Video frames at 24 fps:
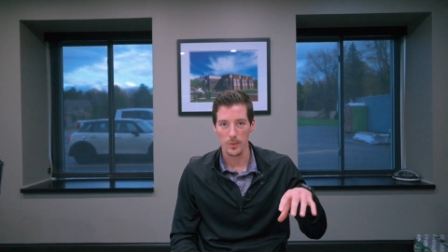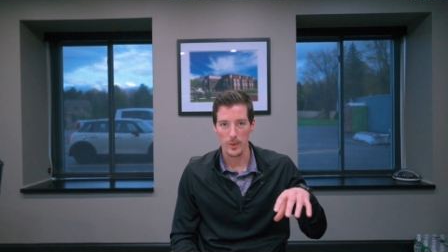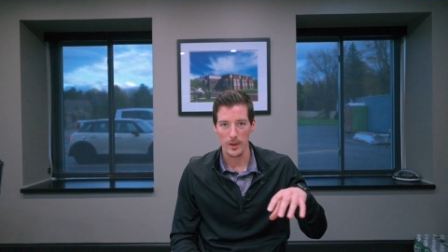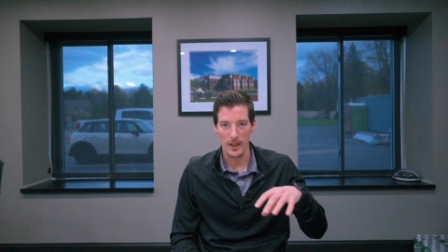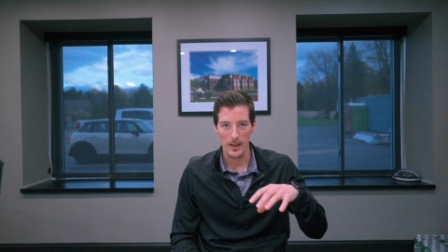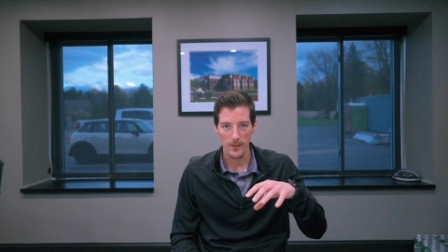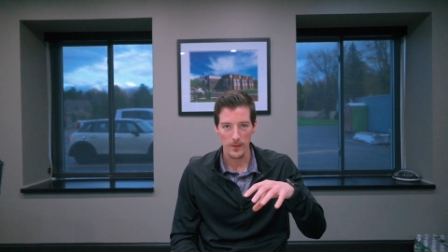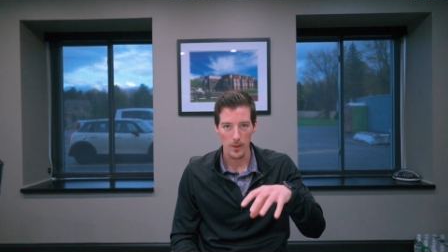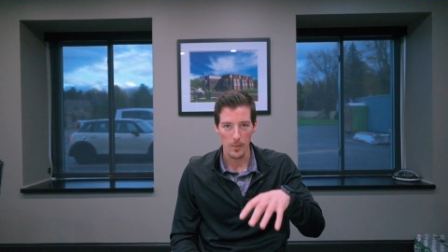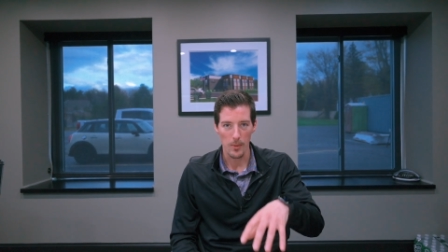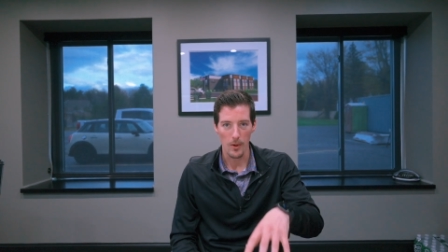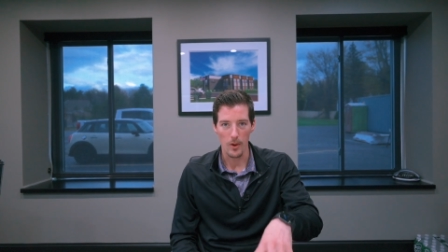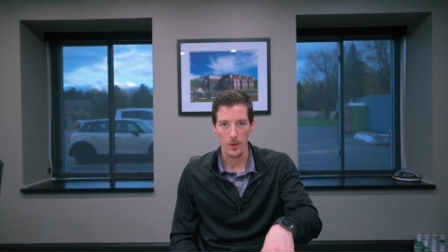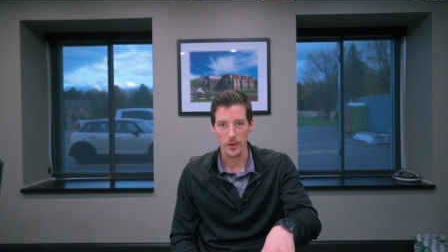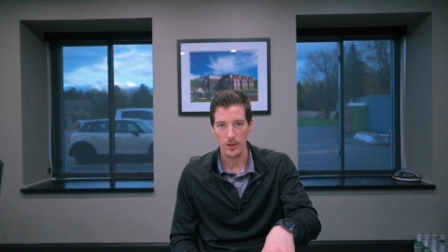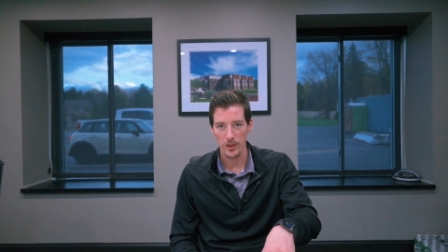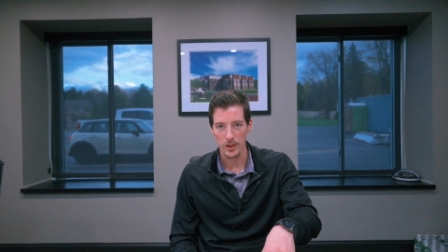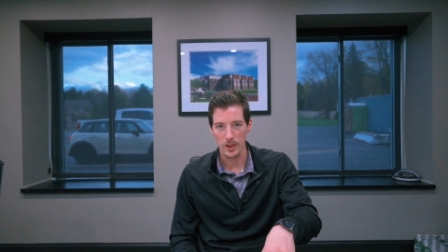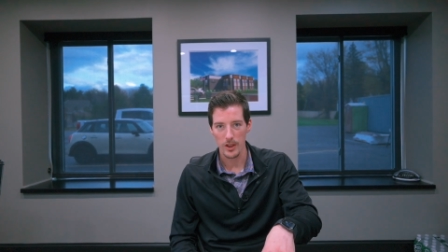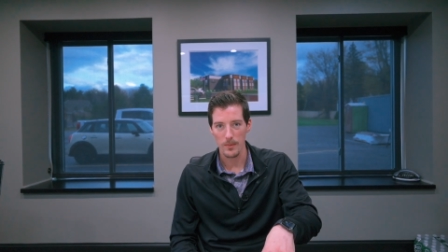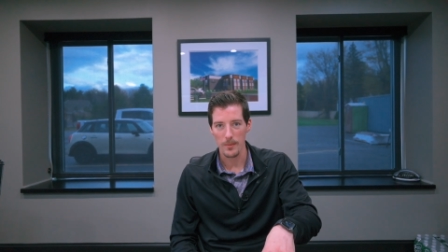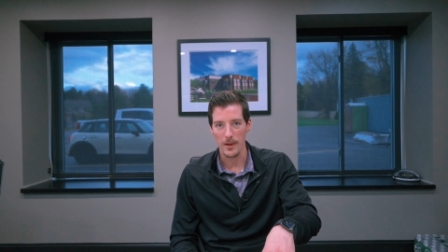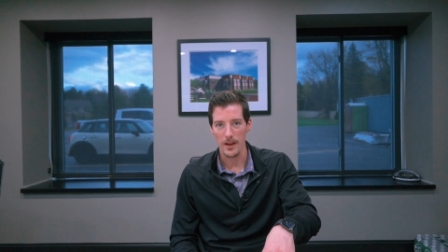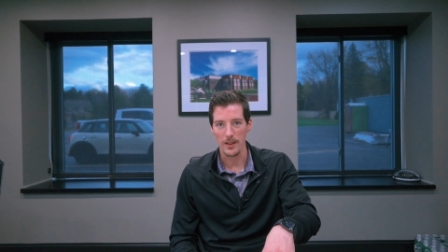give up
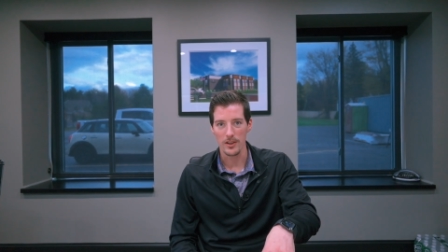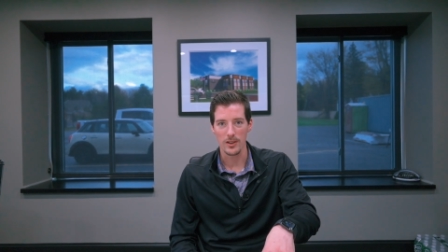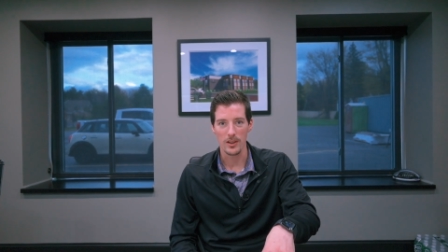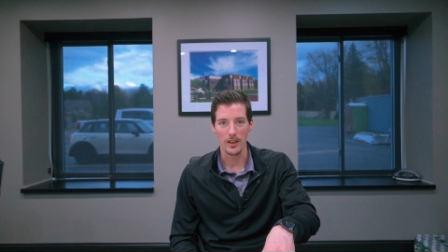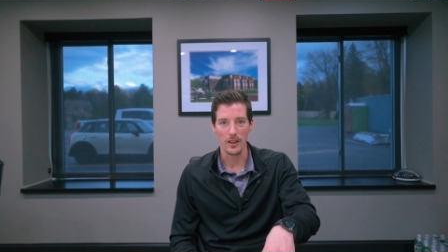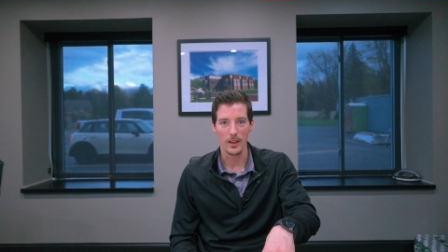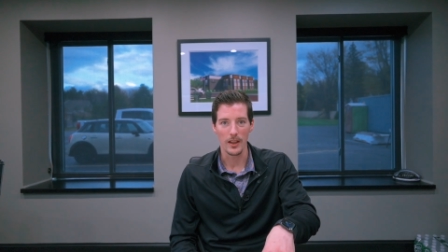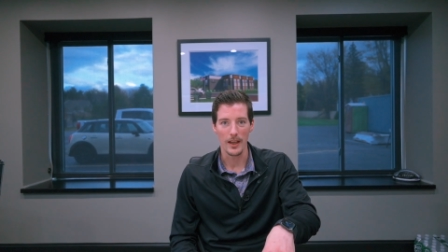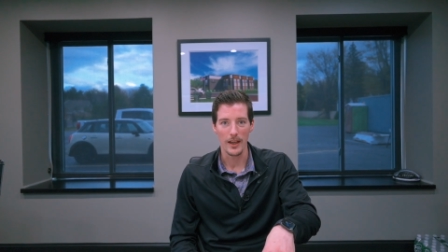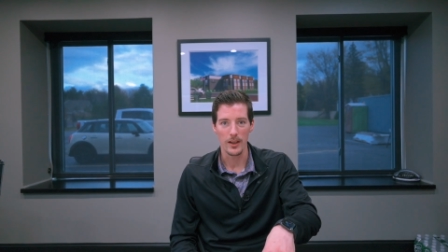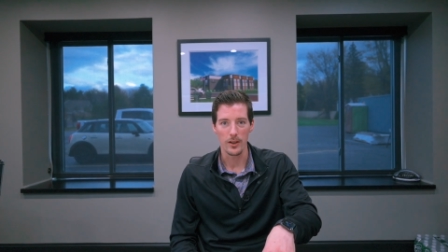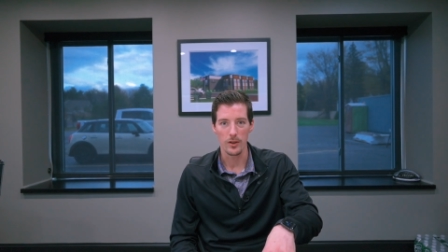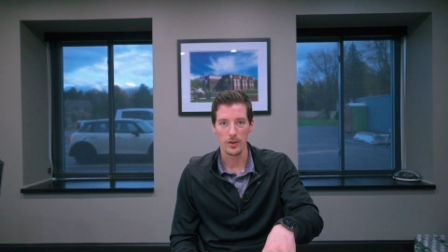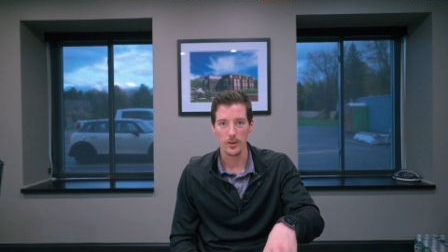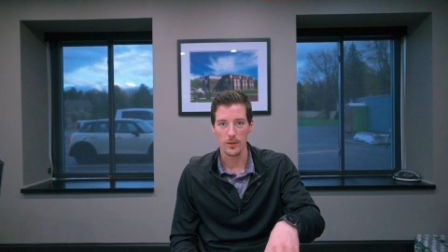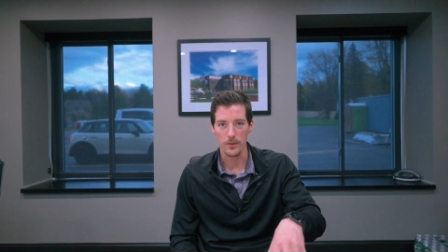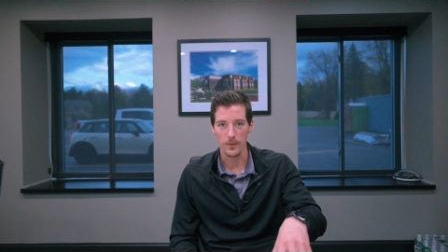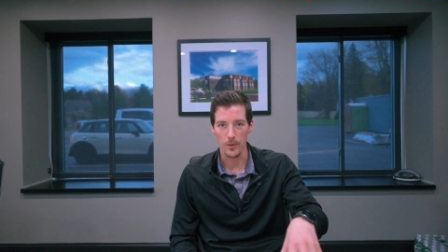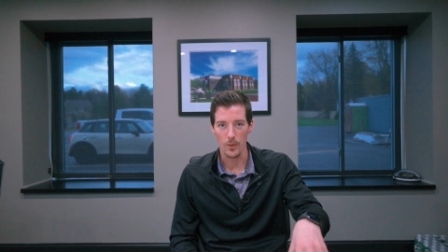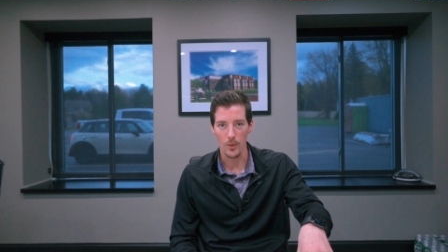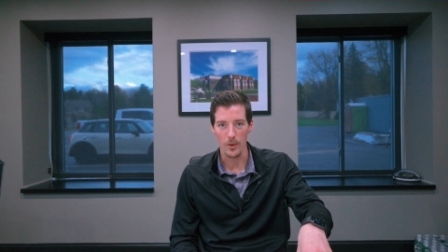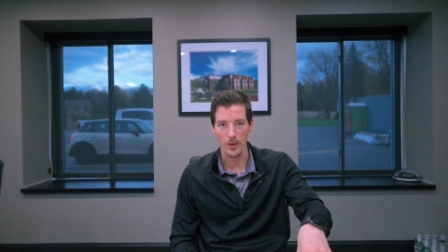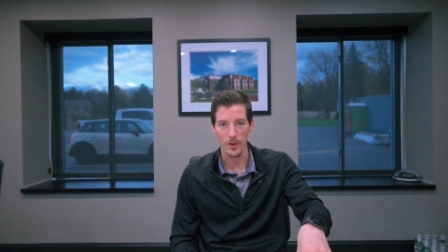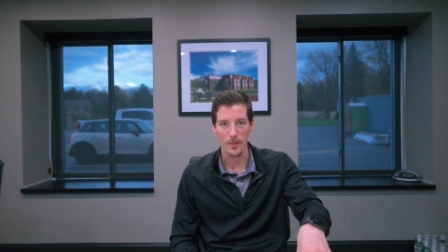ownership as collateral
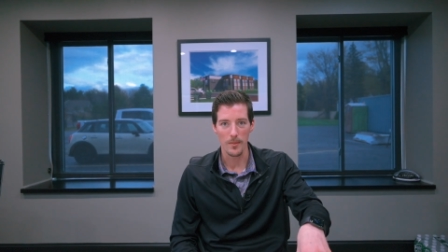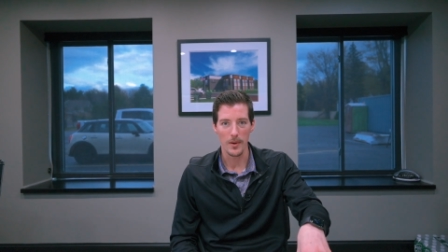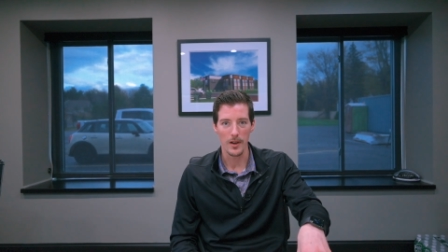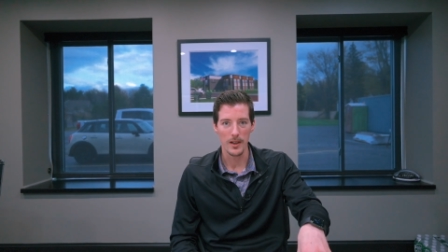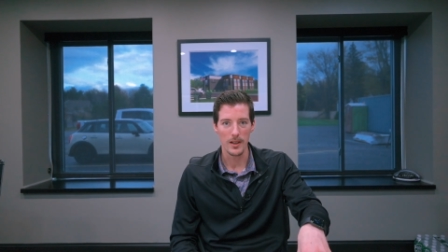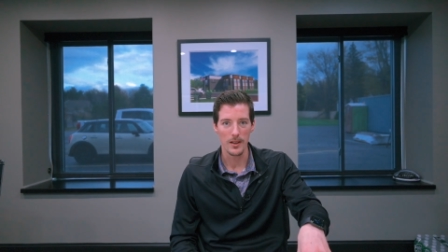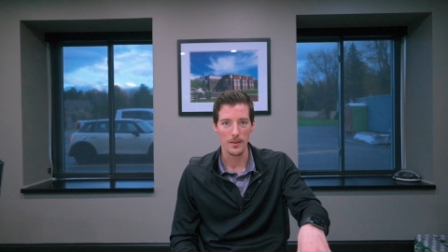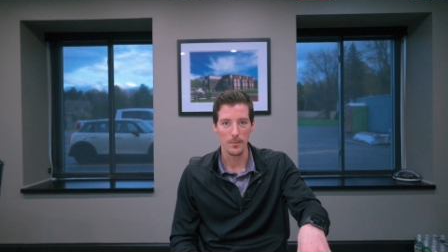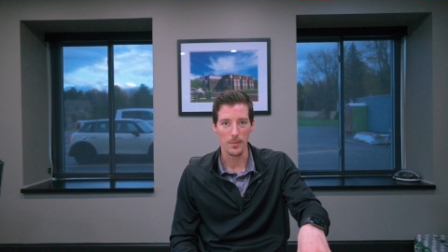for the money,